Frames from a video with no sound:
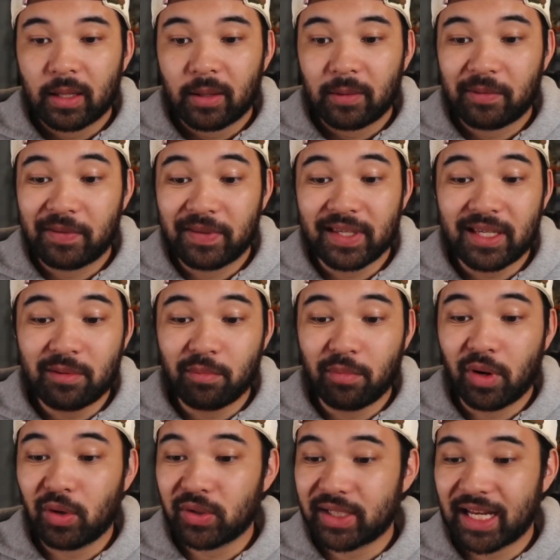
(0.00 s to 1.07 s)
the
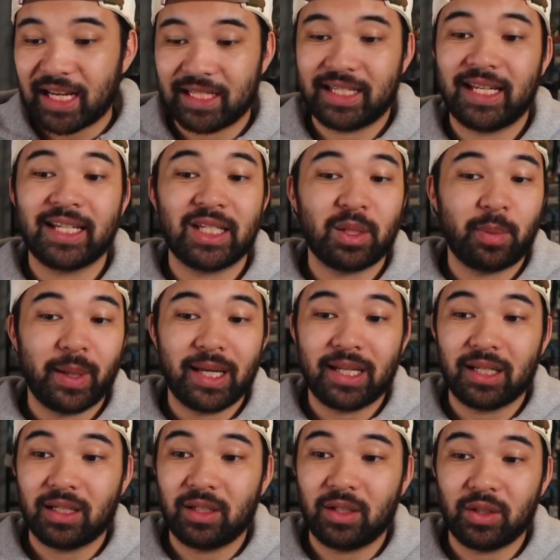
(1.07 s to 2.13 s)
most
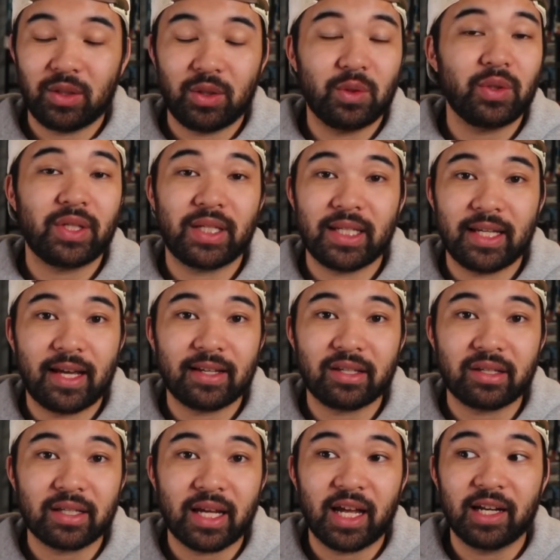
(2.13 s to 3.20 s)
anticipated UCS
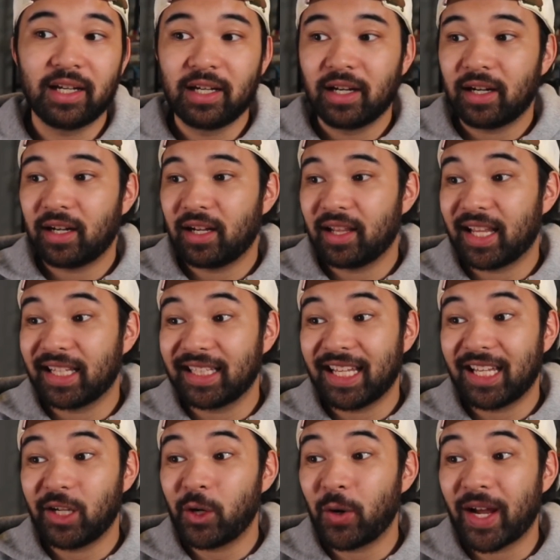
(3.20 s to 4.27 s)
set that
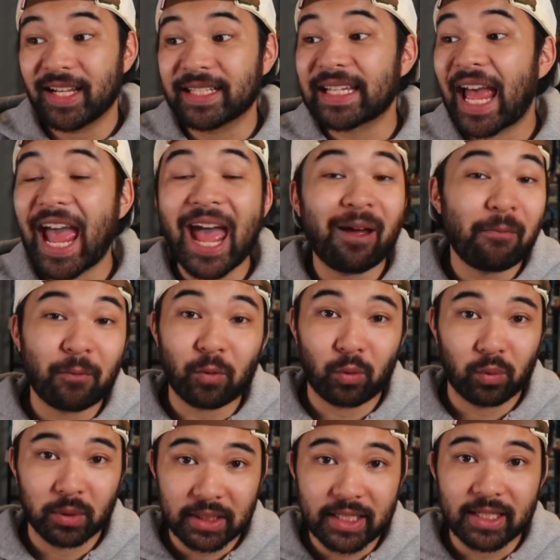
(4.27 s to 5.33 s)
LEGO has ever
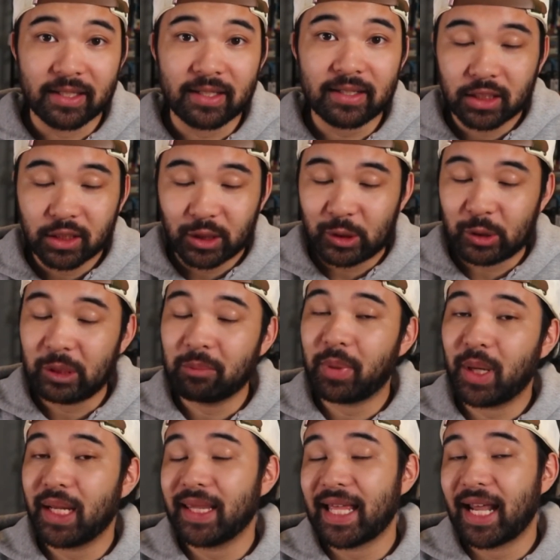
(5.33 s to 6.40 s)
released, you can
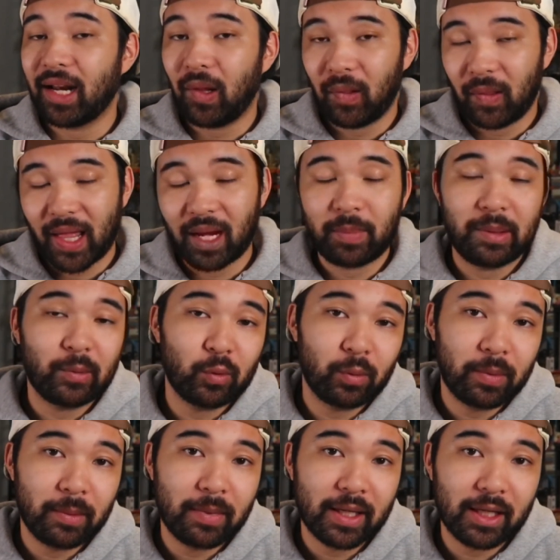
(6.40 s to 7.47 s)
bet that a lot of people will
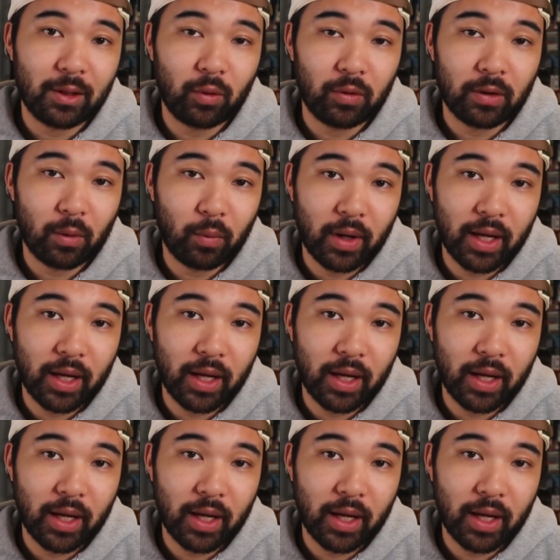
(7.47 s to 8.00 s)
be making their way